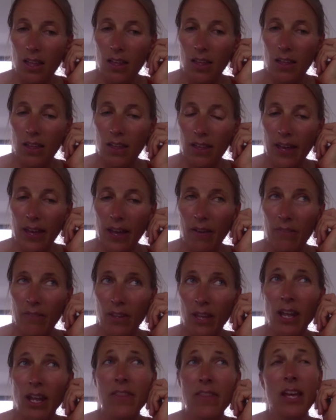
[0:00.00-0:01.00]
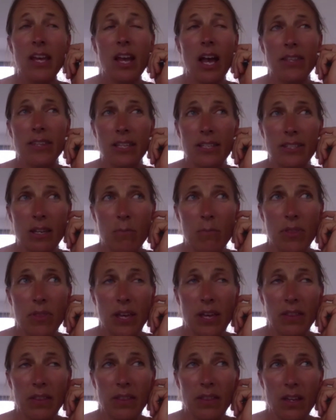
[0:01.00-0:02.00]
Yeah, and I think
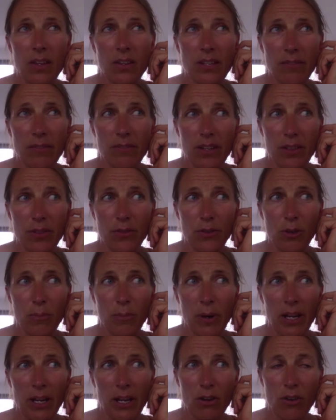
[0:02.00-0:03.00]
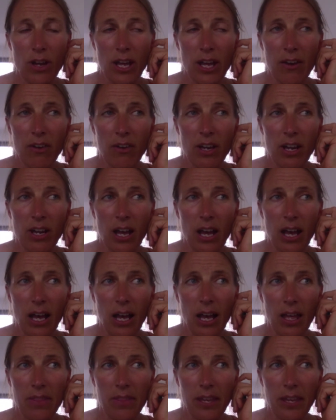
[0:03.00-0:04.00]
something that definitely through my career, and
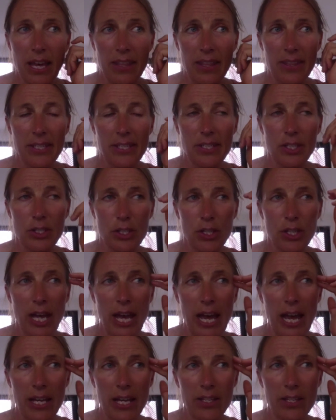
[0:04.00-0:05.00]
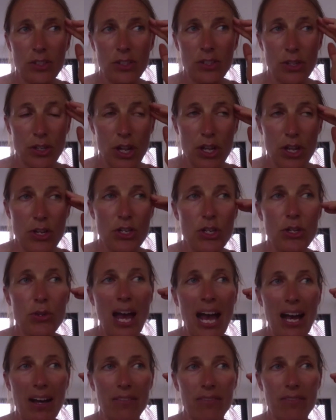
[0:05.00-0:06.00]
I think athletes are good at, is you know, you do
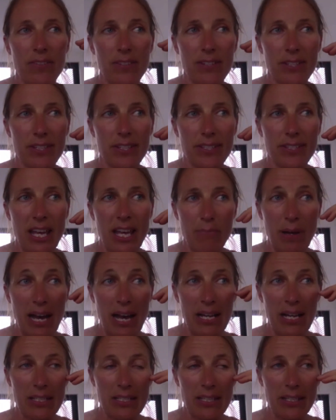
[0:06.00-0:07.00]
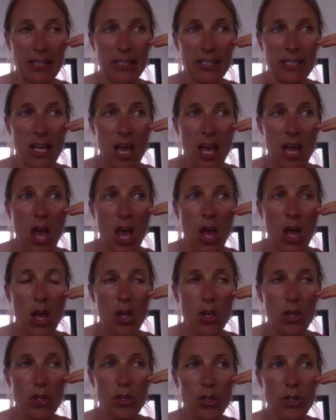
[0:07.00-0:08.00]
have setbacks, and
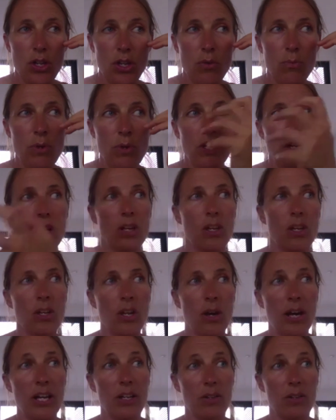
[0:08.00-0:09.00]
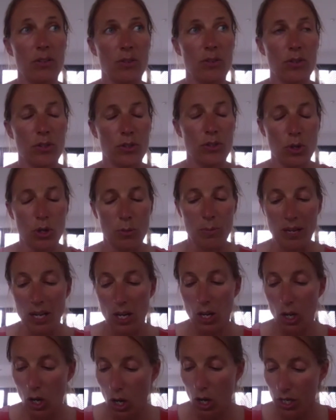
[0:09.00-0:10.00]
we, you know, you talk about it
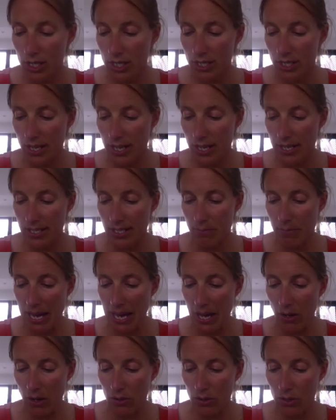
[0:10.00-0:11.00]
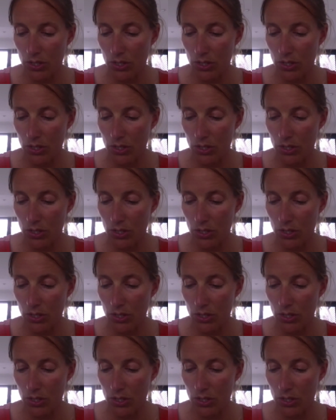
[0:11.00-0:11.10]
a lot. It's about